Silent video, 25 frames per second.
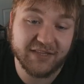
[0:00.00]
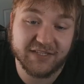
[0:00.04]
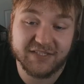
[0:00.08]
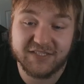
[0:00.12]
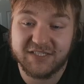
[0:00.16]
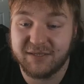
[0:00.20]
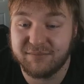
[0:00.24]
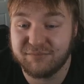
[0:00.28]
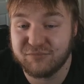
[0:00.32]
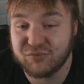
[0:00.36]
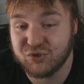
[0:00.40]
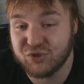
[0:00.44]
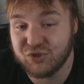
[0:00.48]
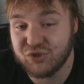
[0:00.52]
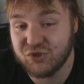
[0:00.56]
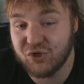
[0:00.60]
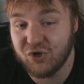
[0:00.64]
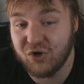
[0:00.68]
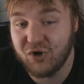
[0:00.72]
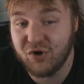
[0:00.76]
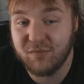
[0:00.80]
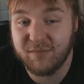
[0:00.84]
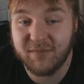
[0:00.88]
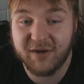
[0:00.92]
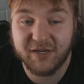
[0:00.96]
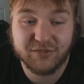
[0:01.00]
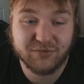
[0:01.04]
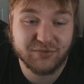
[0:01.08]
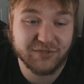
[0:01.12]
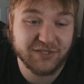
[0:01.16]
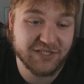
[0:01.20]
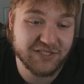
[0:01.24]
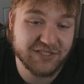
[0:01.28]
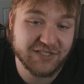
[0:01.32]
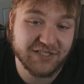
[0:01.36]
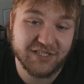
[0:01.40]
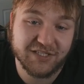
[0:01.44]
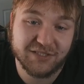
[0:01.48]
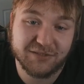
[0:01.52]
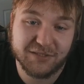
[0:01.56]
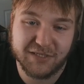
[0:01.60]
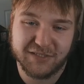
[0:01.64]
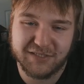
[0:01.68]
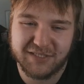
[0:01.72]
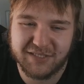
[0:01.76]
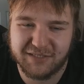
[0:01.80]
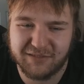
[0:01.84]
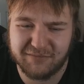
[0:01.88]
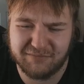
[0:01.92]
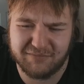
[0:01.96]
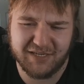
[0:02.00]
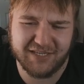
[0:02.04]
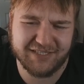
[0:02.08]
The Sims so much with this list because